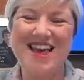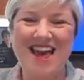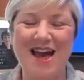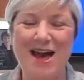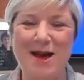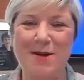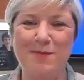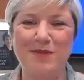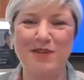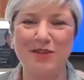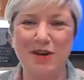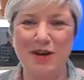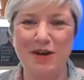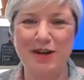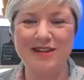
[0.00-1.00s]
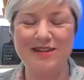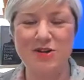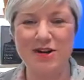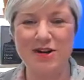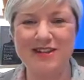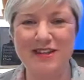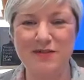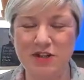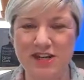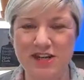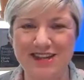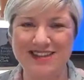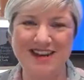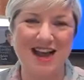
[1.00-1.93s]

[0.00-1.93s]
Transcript: So it's not as if she doesn't